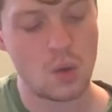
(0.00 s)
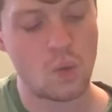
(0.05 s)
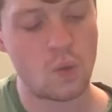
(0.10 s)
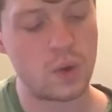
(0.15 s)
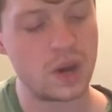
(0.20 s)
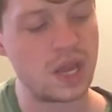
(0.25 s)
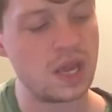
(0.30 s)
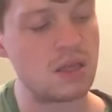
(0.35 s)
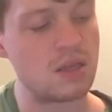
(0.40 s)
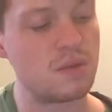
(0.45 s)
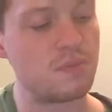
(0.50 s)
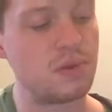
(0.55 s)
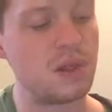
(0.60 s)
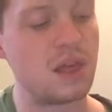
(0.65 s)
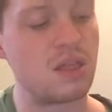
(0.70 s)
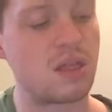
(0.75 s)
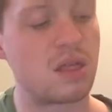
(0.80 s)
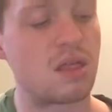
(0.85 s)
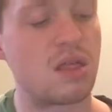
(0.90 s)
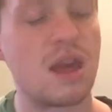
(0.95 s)
we need to
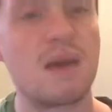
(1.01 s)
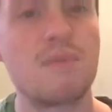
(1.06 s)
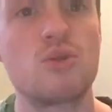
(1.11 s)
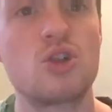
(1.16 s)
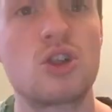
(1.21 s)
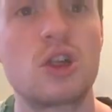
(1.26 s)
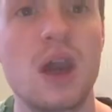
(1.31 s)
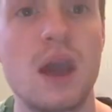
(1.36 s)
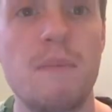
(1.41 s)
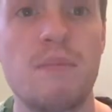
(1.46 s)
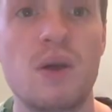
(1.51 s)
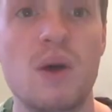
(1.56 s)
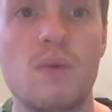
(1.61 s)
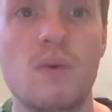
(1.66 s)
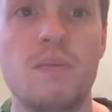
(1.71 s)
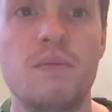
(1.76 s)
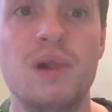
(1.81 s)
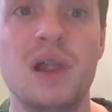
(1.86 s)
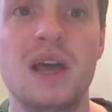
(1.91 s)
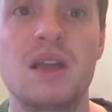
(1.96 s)
play the same shape that
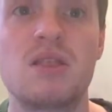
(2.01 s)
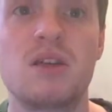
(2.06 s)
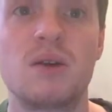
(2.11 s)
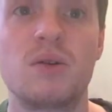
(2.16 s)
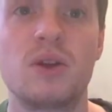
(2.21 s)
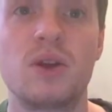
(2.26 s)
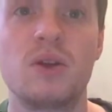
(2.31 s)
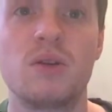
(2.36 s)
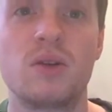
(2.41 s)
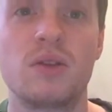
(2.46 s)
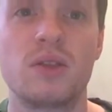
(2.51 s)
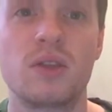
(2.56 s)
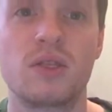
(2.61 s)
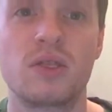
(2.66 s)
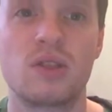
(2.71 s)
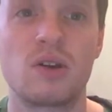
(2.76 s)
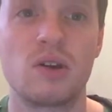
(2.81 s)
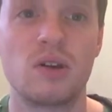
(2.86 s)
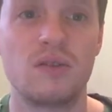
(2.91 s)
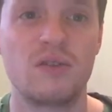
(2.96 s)
we played down here on the
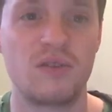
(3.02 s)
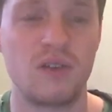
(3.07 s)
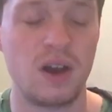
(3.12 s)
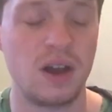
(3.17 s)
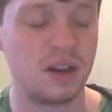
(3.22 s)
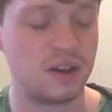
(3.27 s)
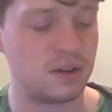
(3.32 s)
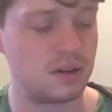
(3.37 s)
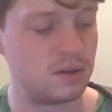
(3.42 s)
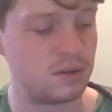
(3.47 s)
3rd fret,